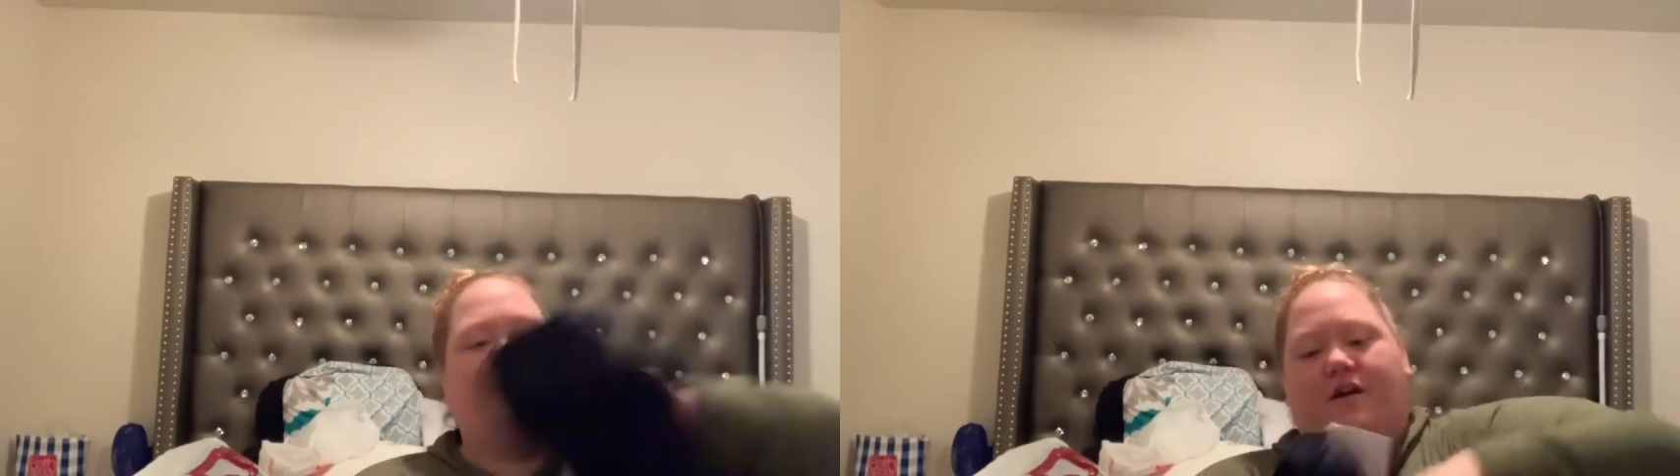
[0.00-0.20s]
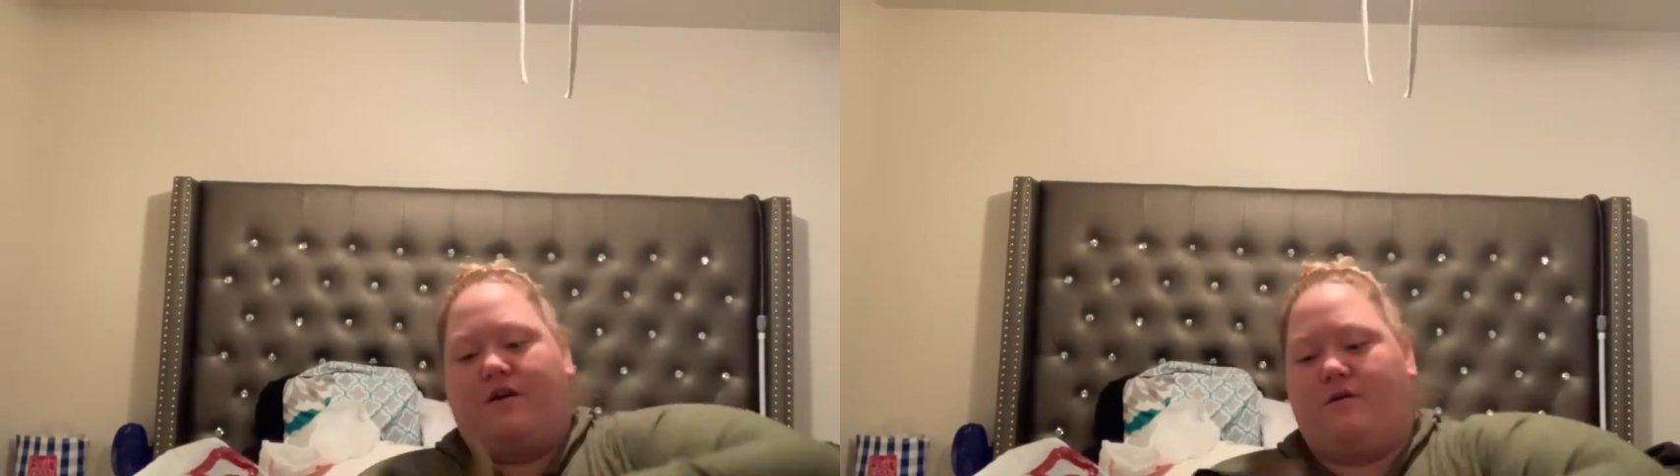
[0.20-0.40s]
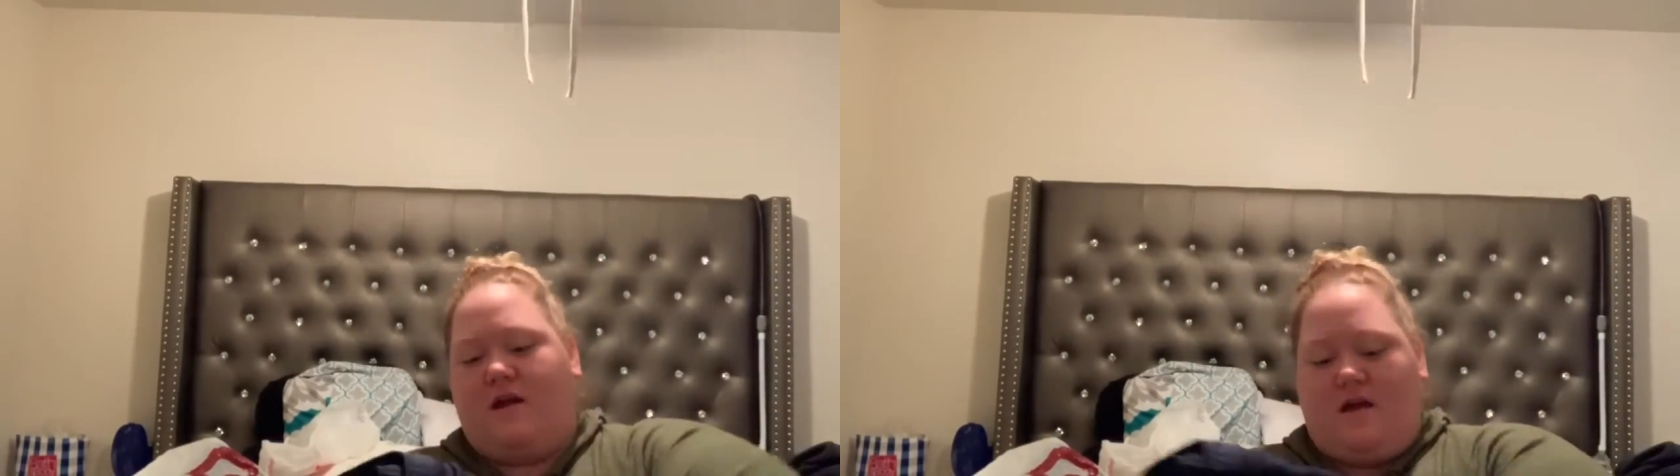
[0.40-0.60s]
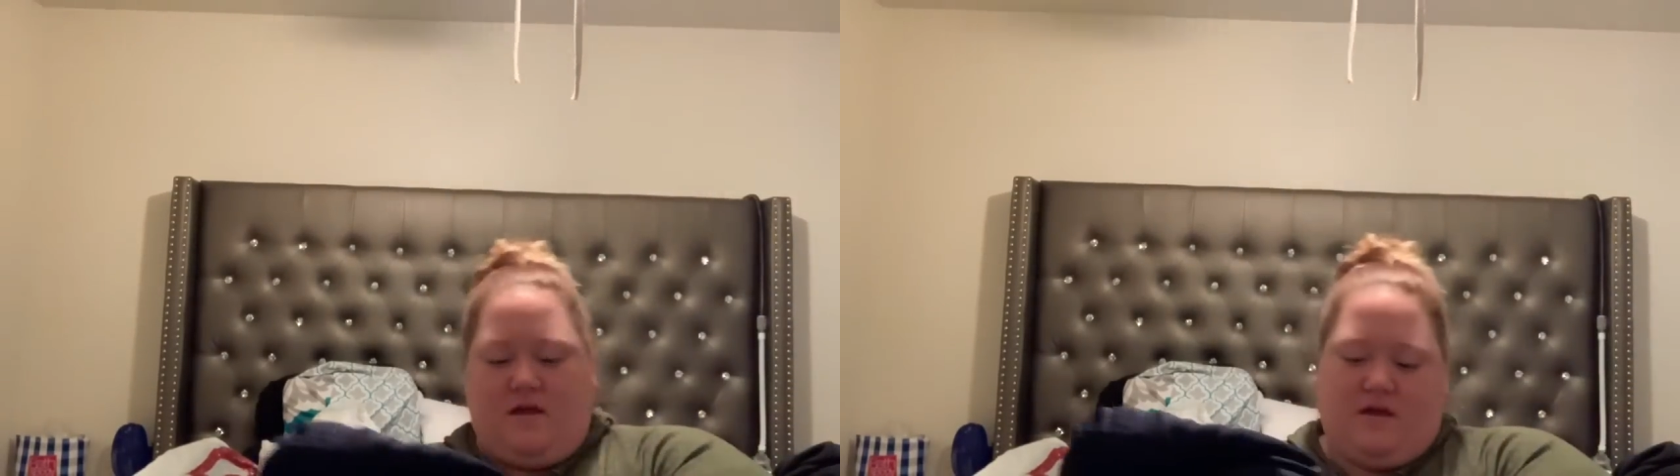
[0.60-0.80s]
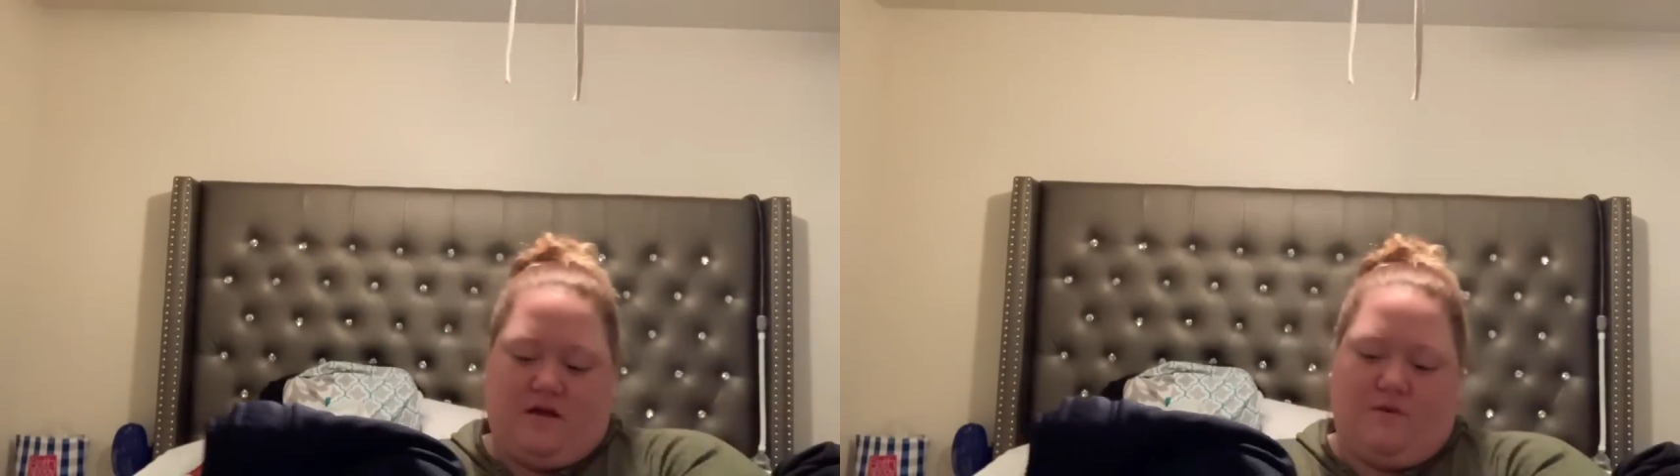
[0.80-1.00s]
They're
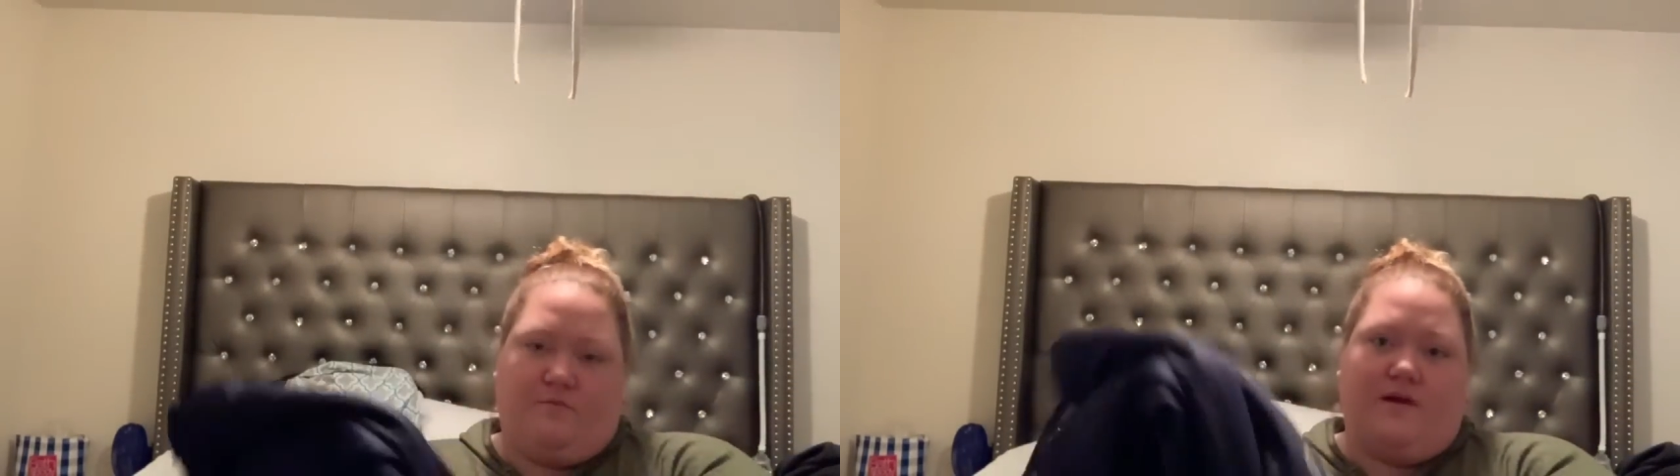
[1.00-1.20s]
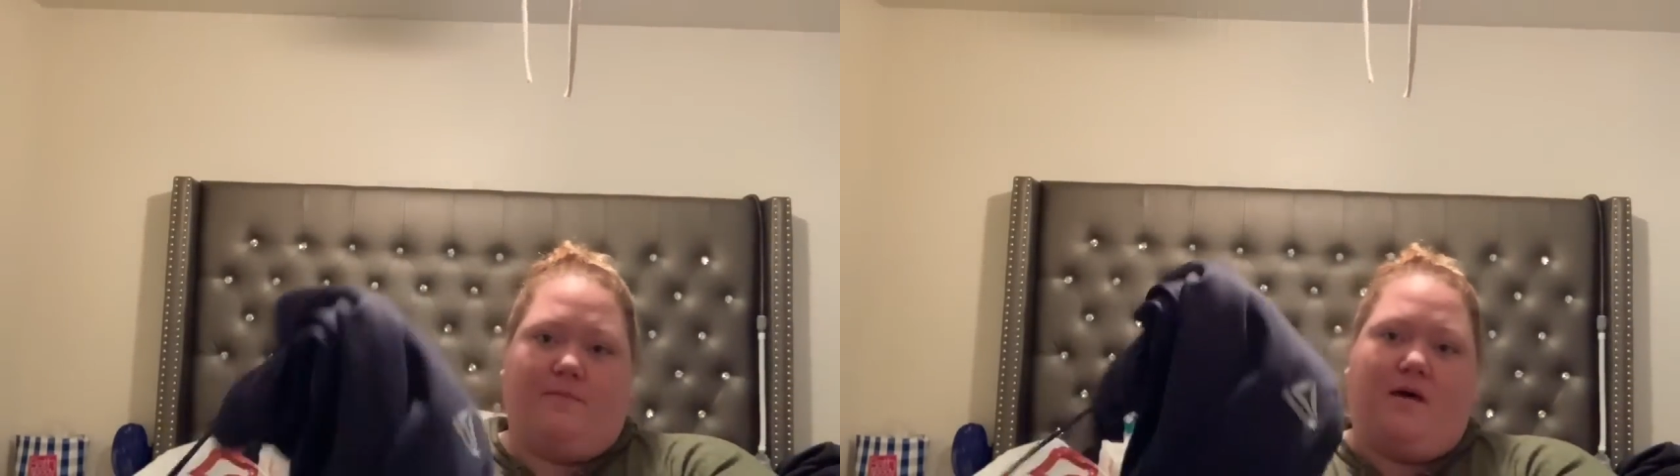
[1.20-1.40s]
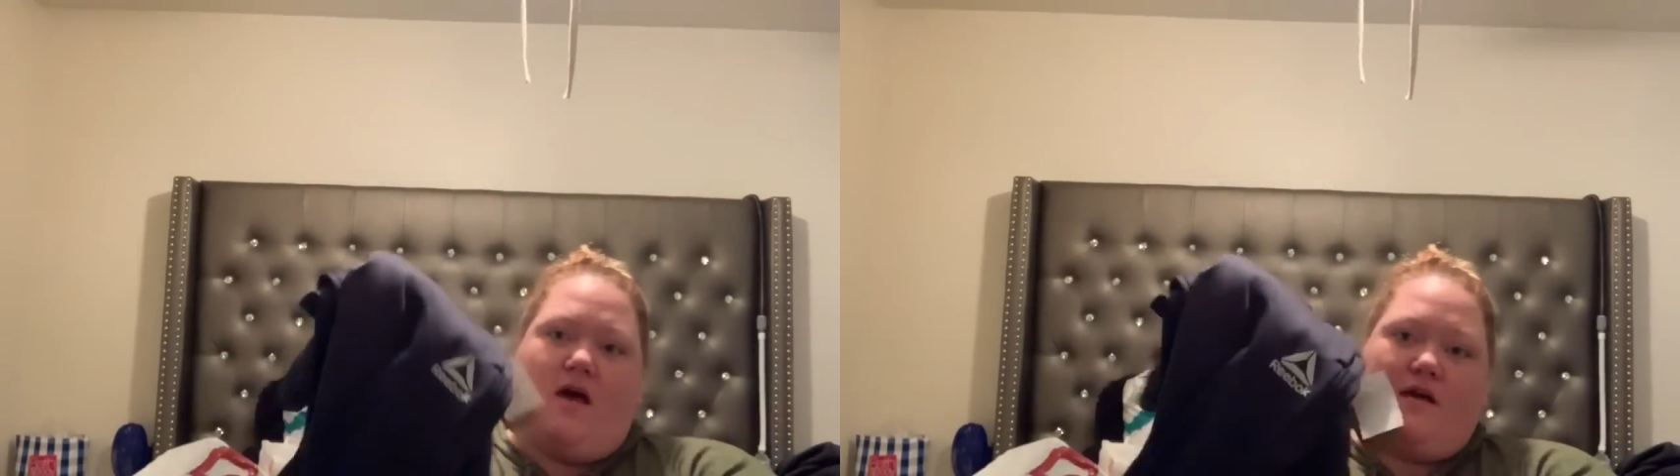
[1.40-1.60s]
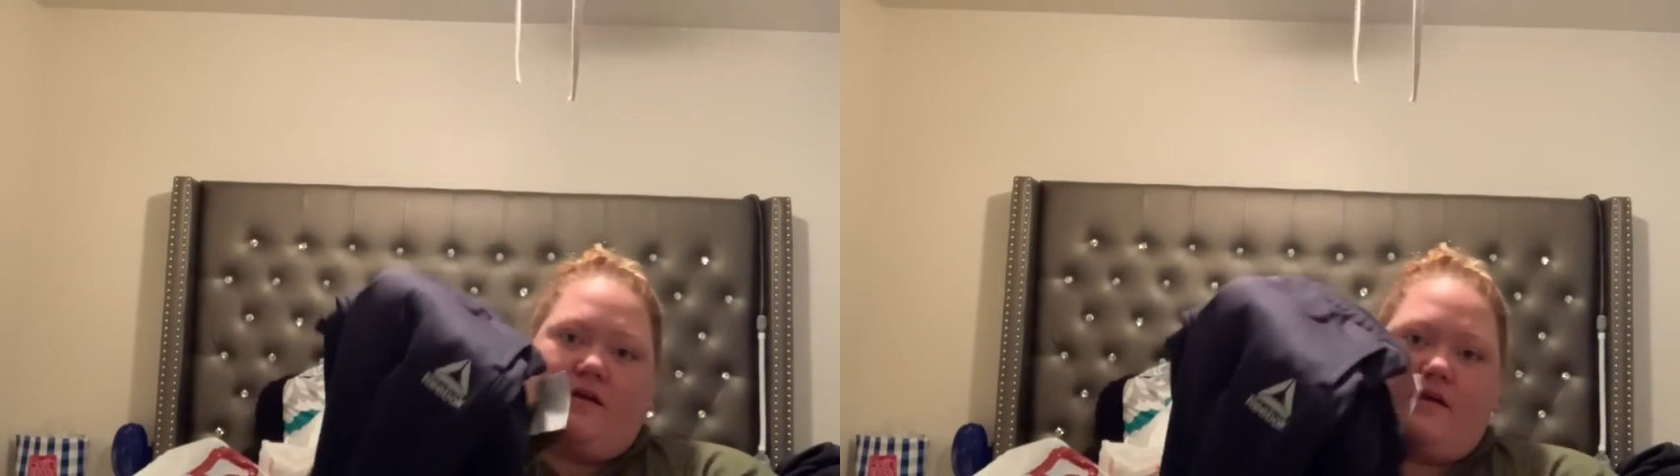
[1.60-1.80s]
Reebok.